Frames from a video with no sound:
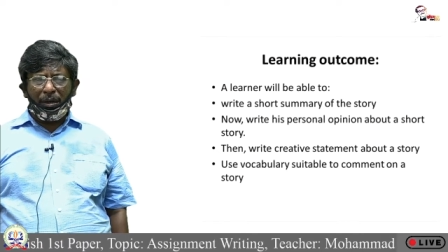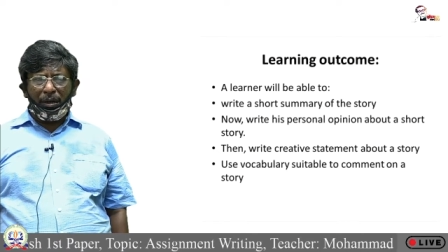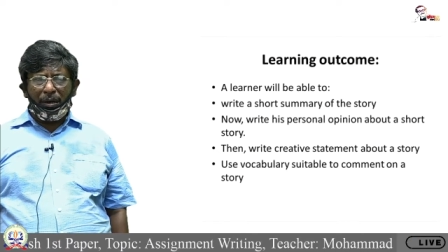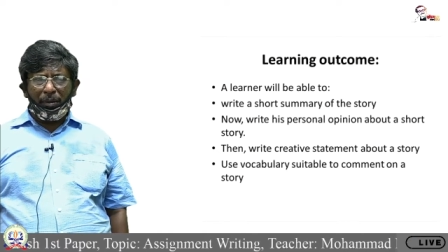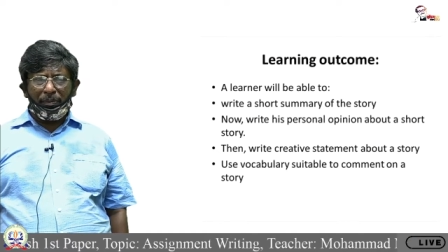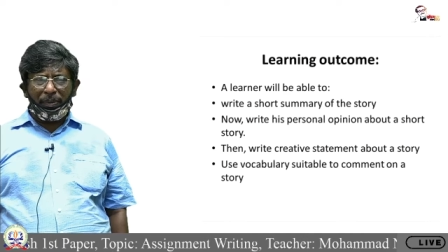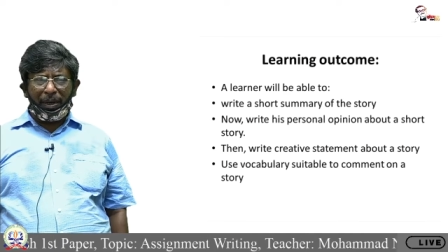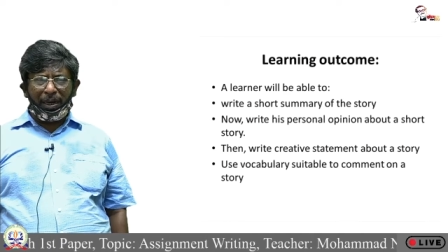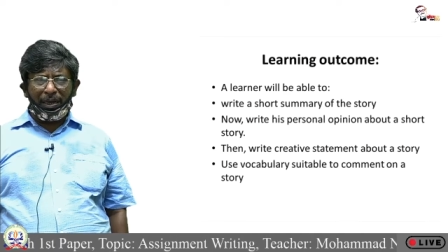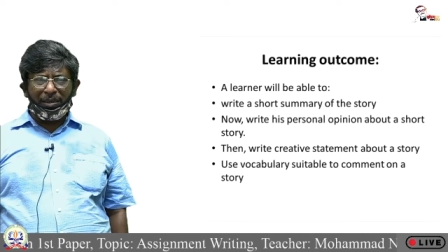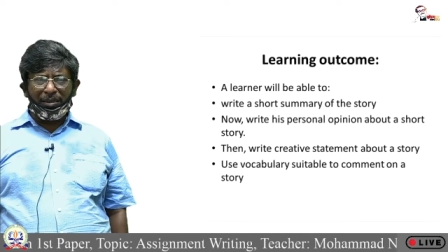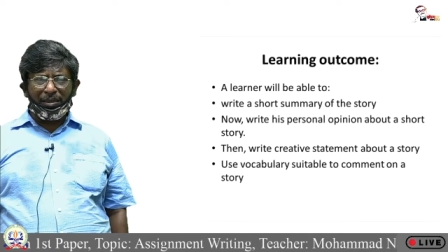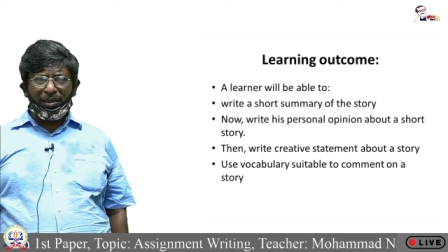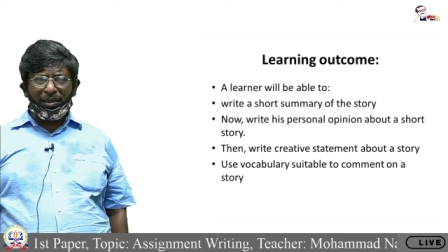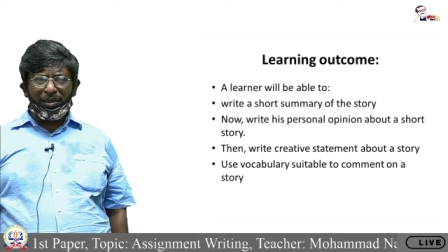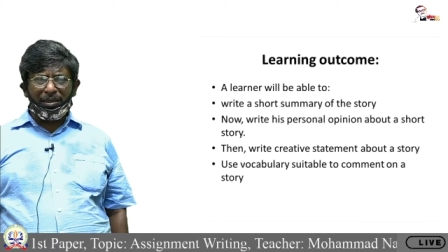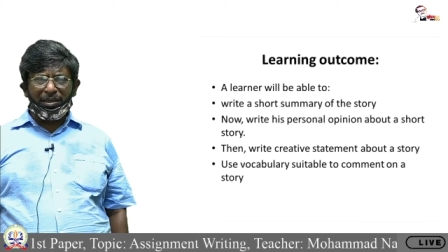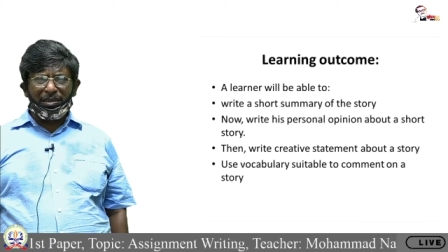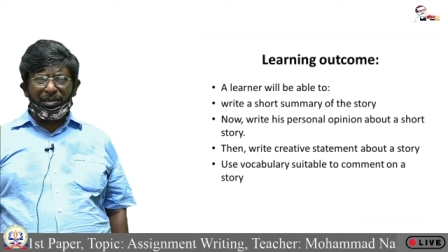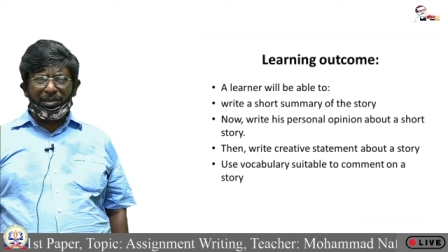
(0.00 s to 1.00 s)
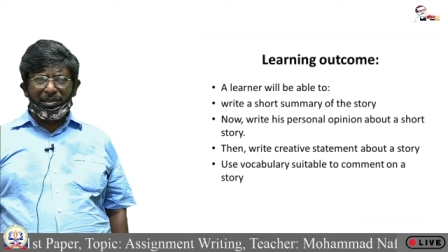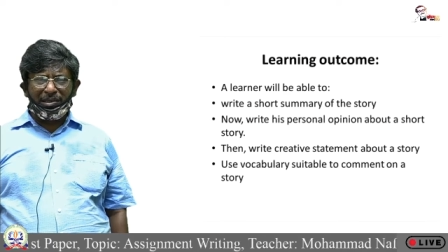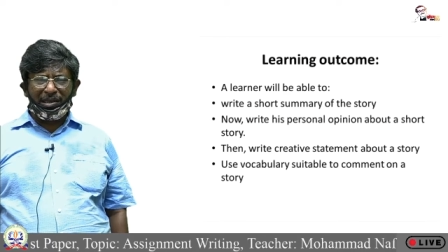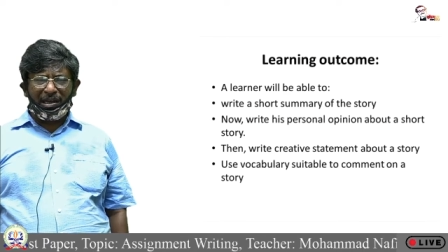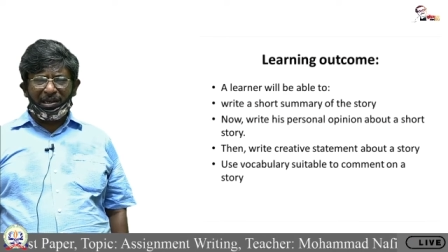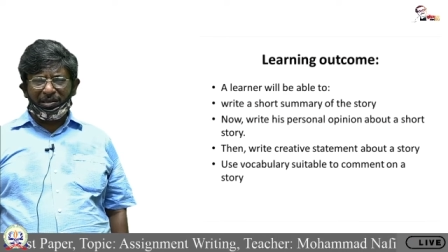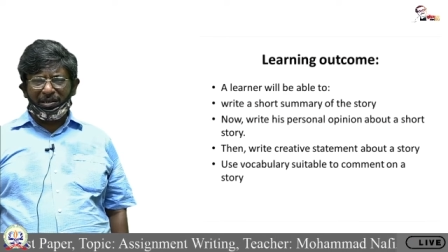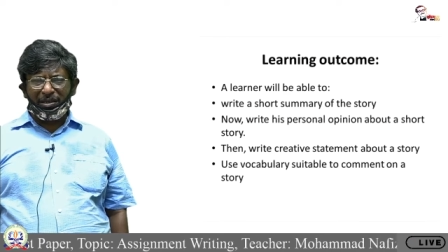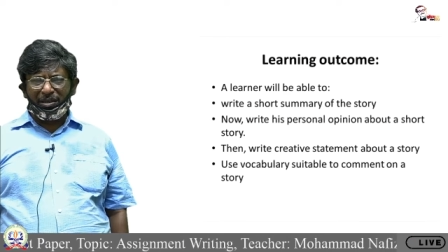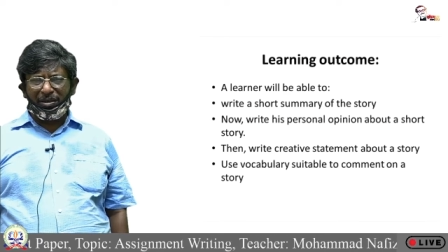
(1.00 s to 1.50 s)
by the
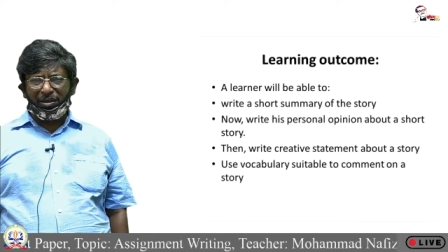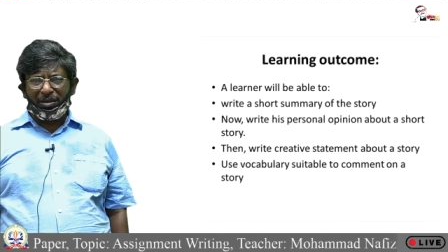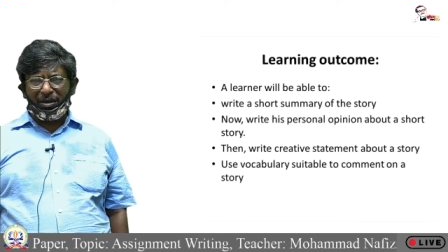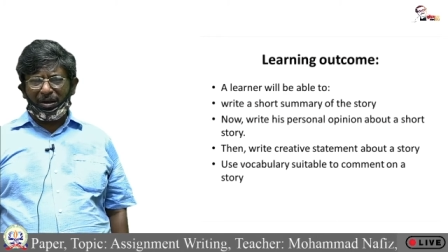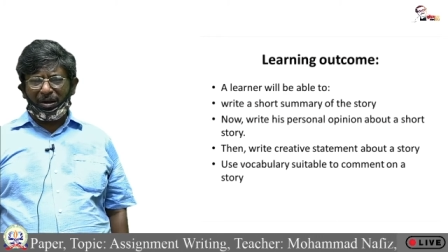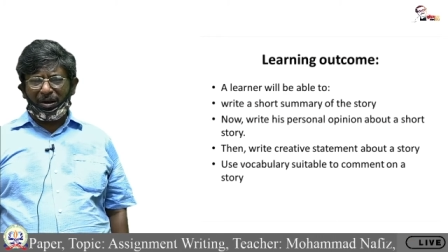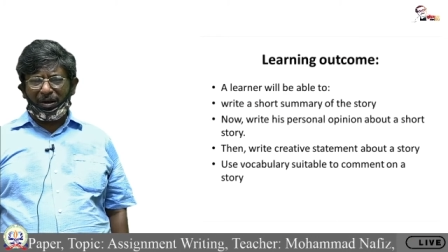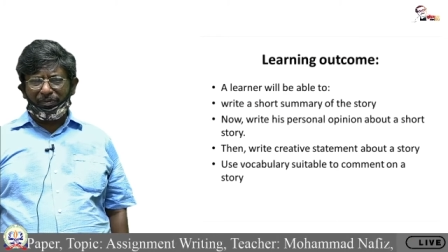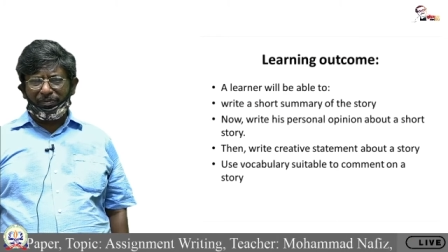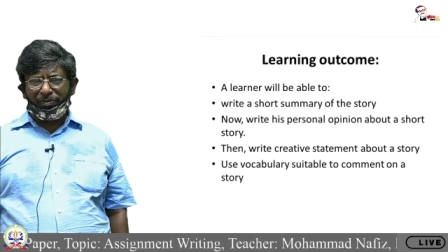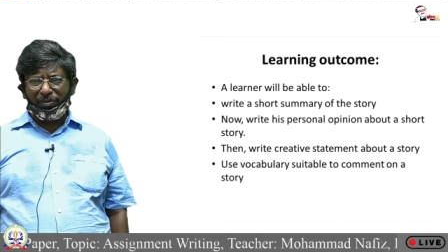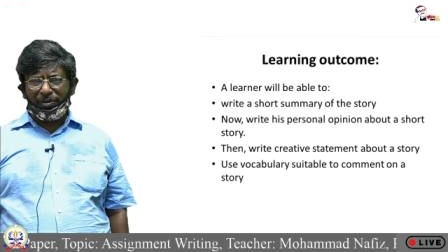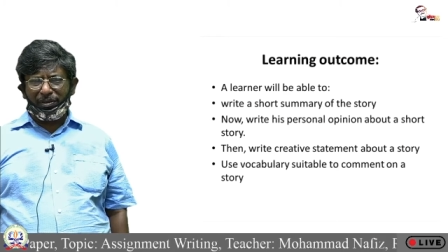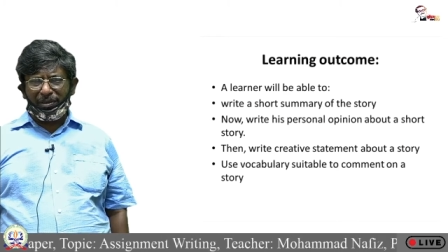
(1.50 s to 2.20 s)
study of